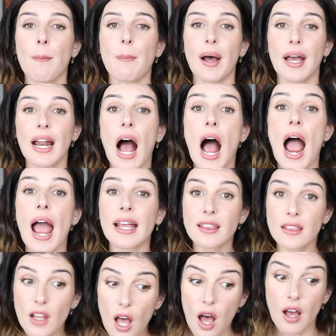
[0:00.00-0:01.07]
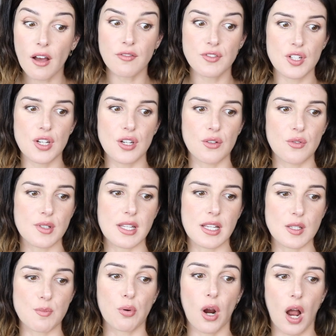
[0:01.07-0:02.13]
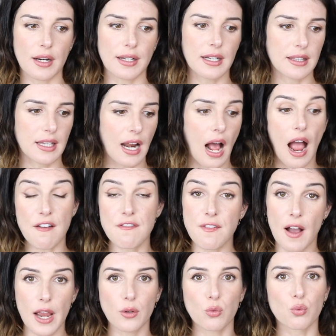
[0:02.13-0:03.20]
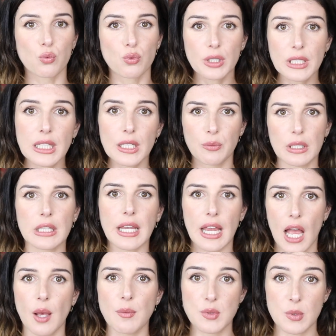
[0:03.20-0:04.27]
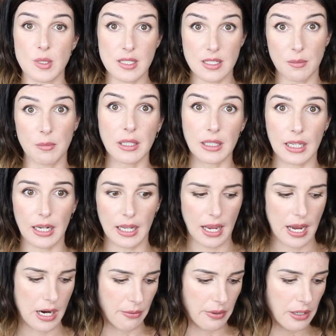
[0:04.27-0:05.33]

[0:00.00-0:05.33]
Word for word: but I love to use this product that I find really, really helps with stimulating hair